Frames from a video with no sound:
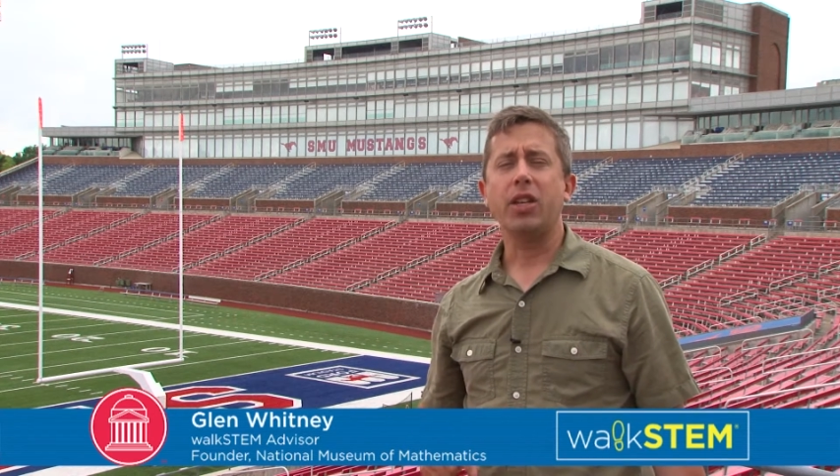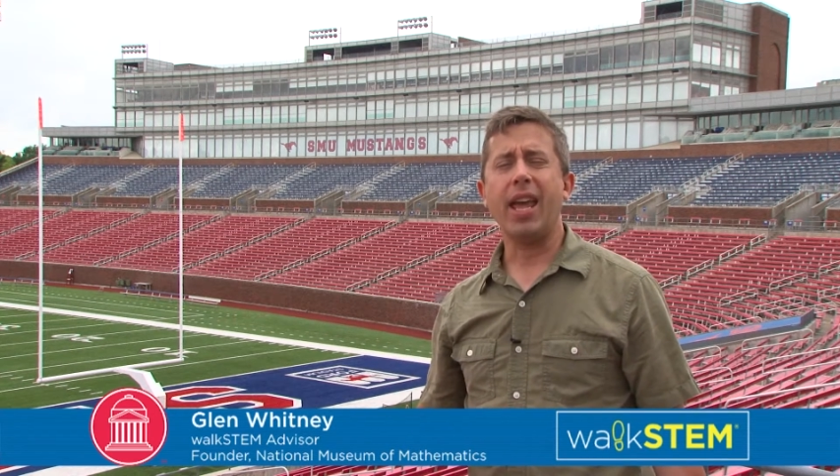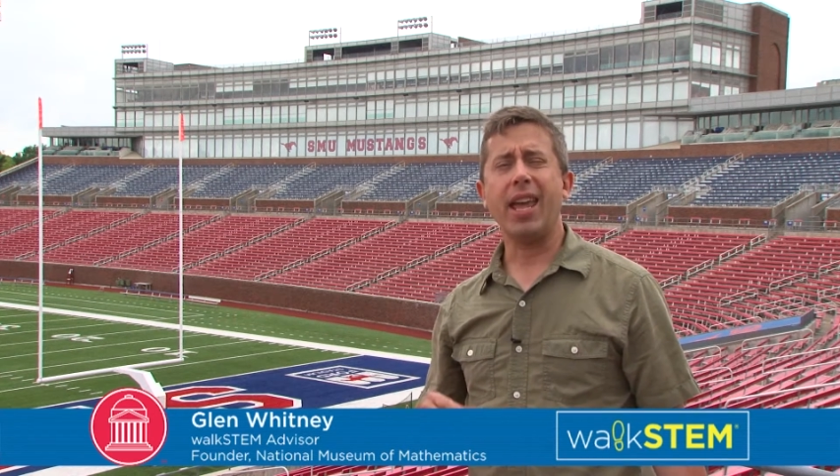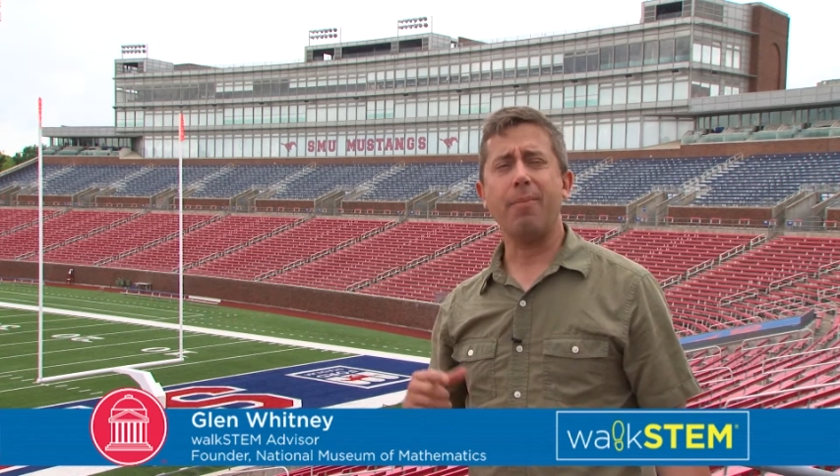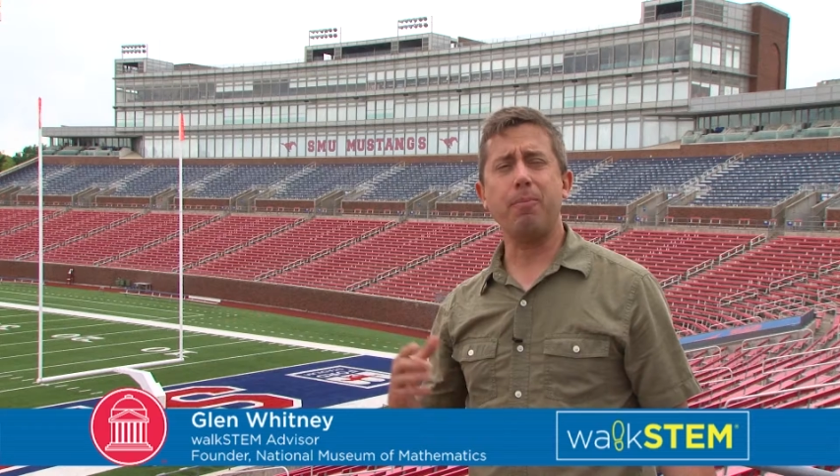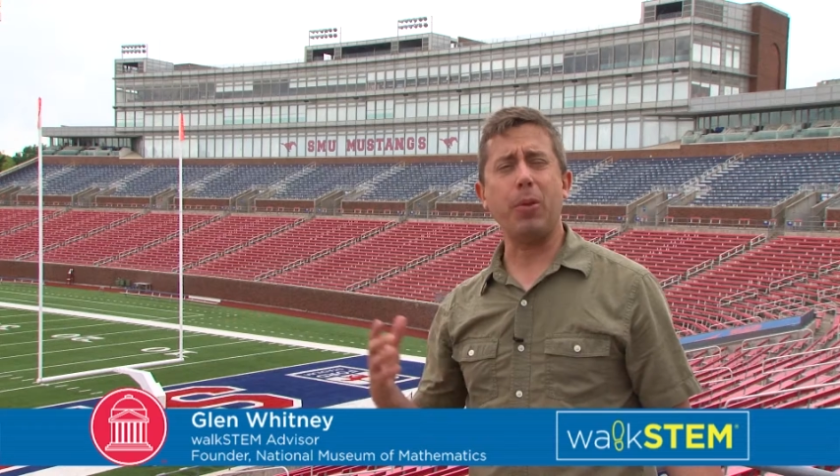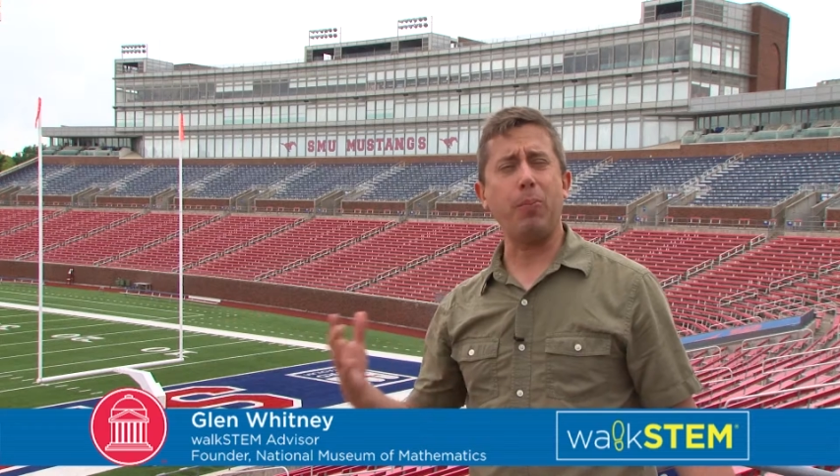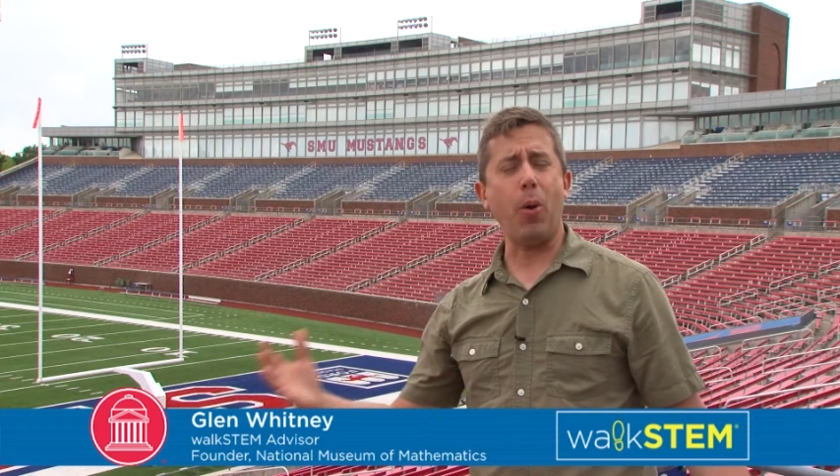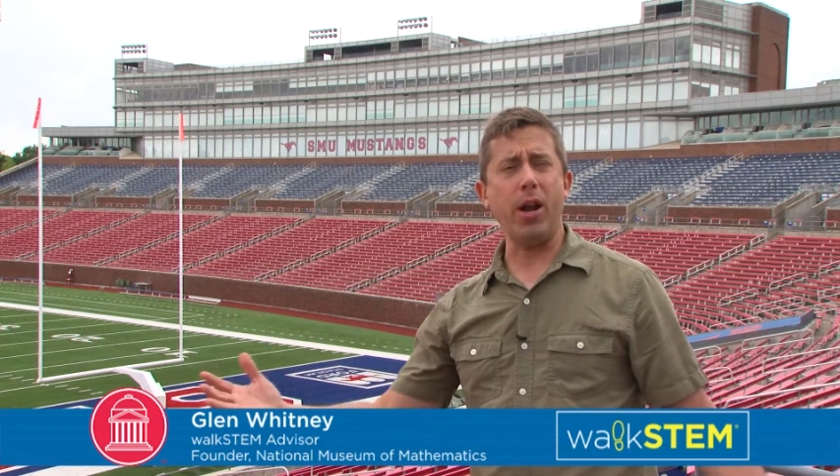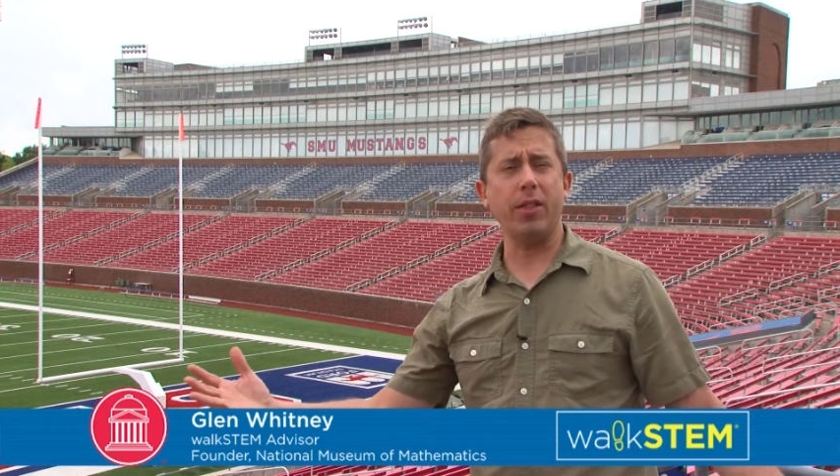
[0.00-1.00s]
And the
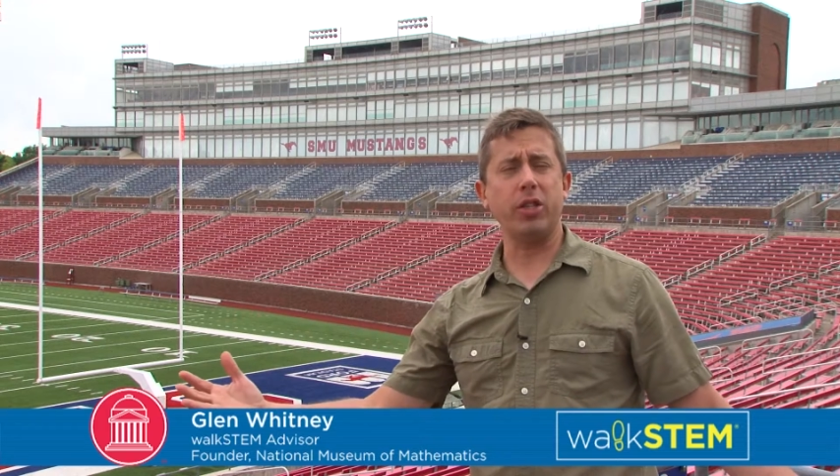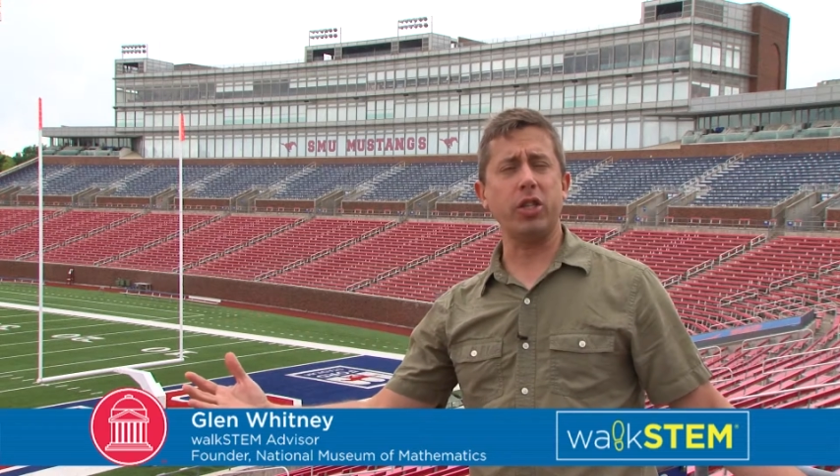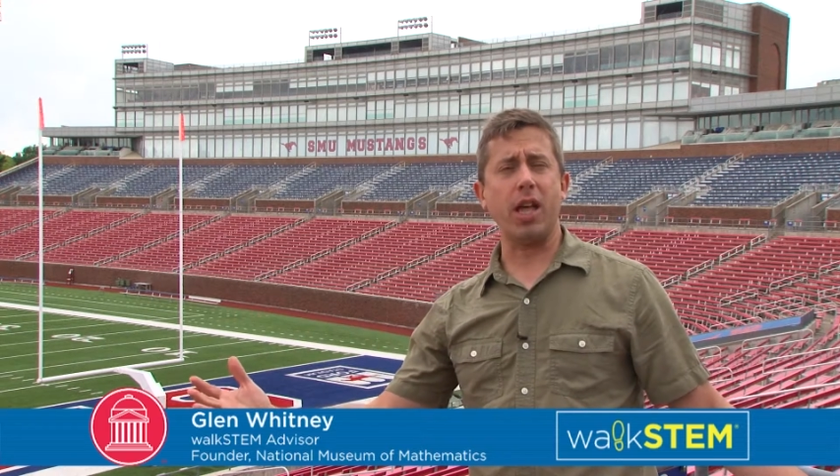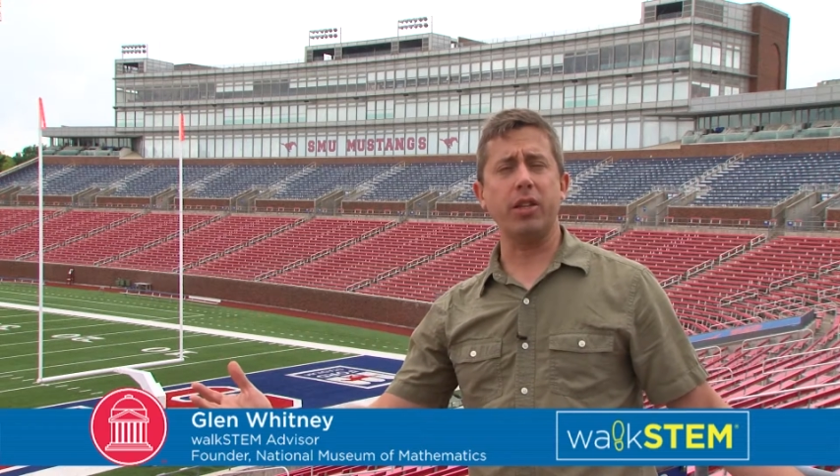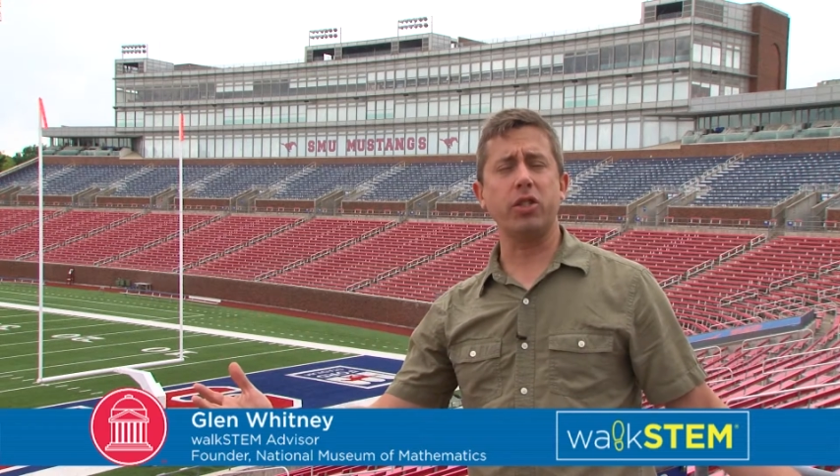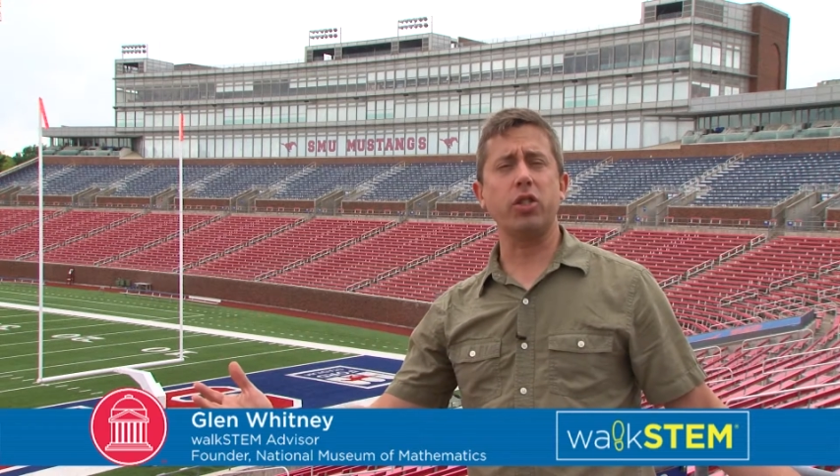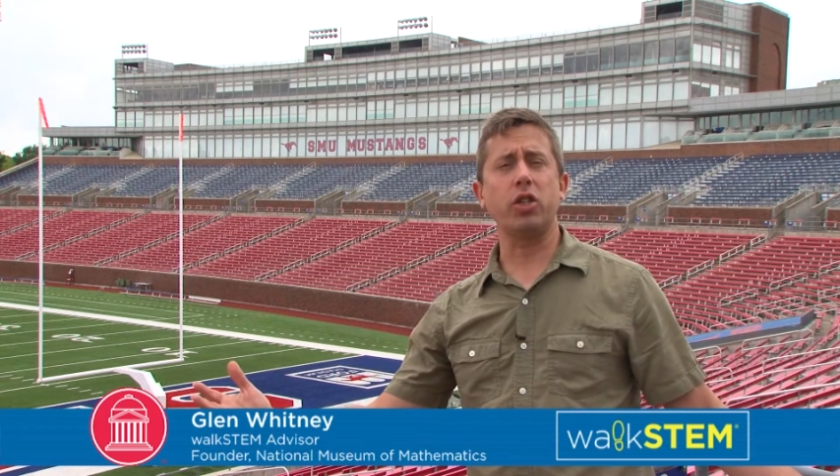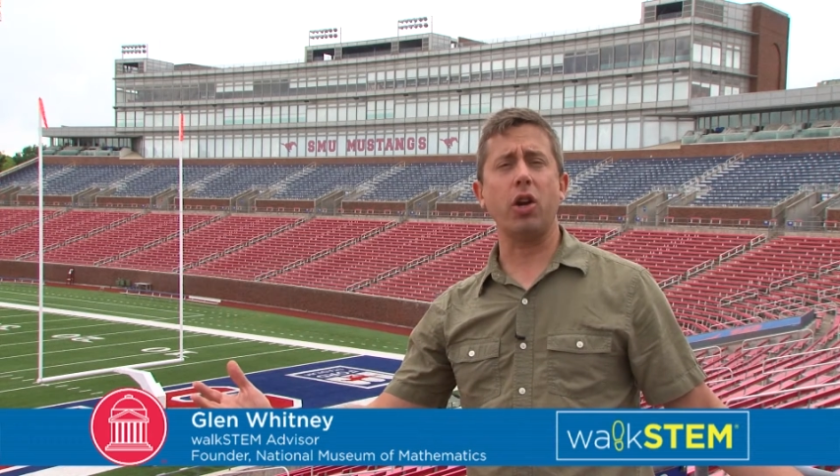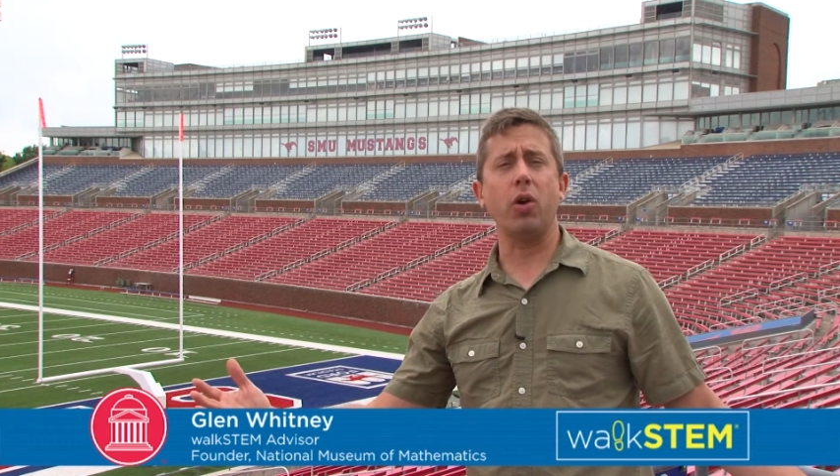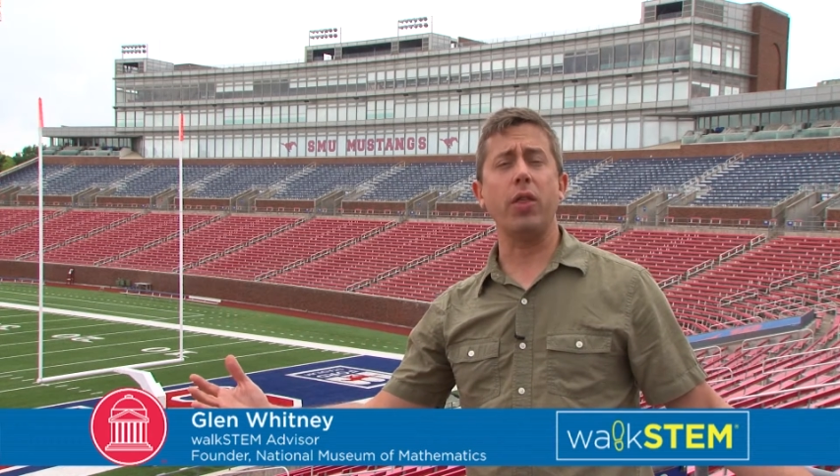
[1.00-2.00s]
point of this challenge is to
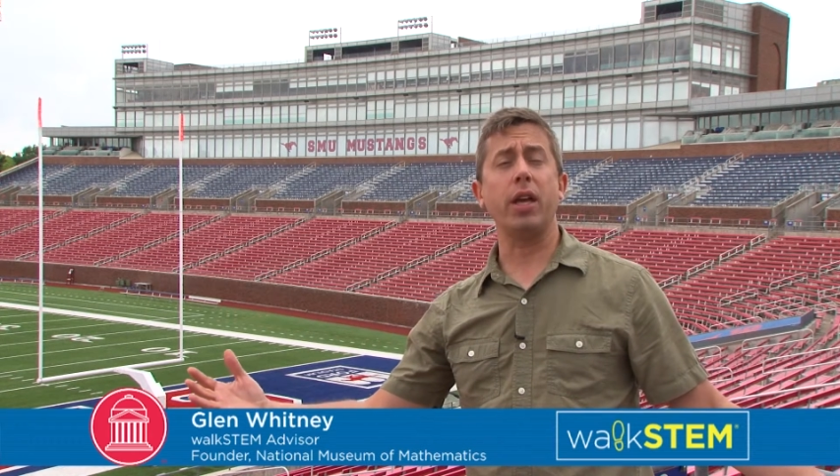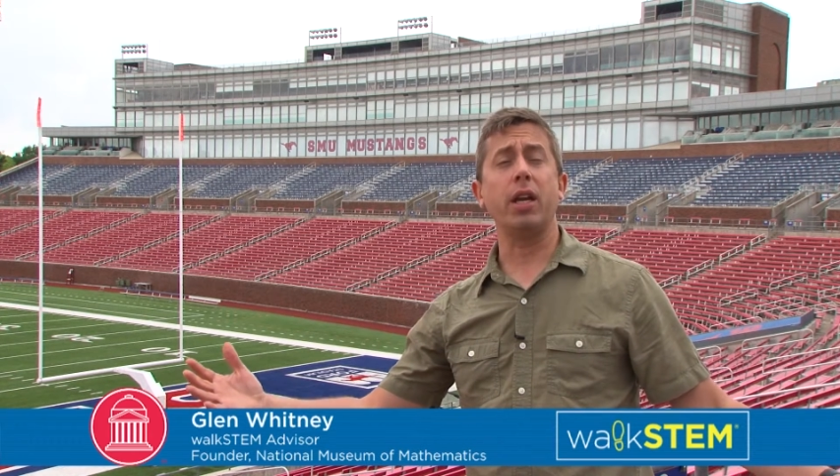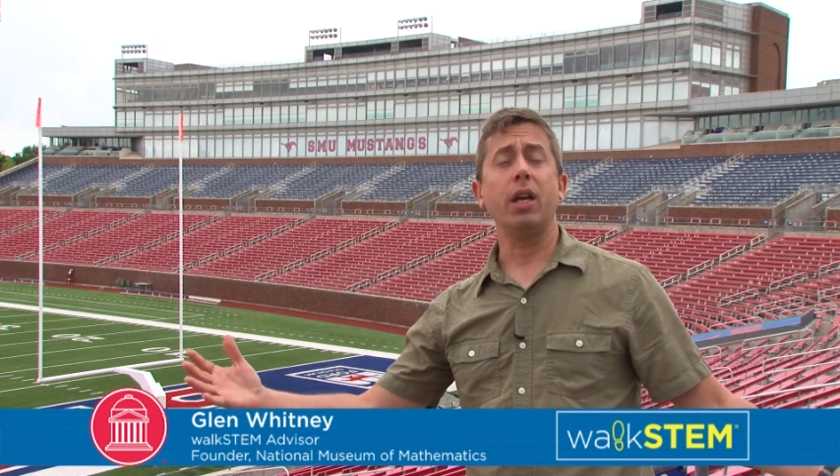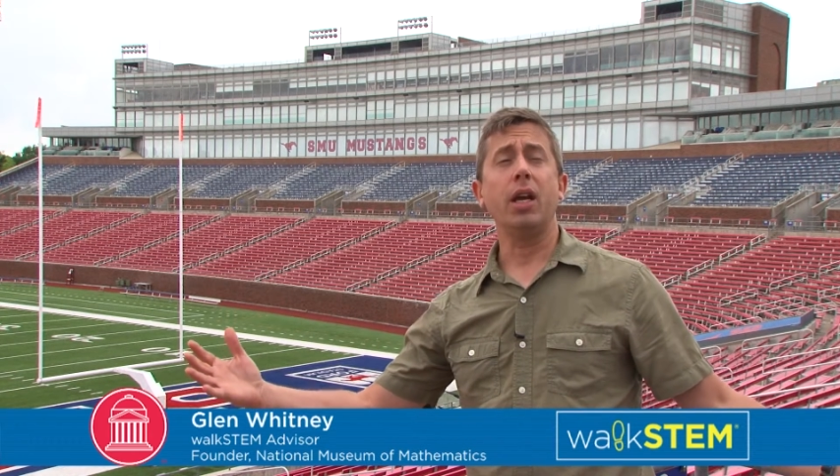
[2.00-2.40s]
show that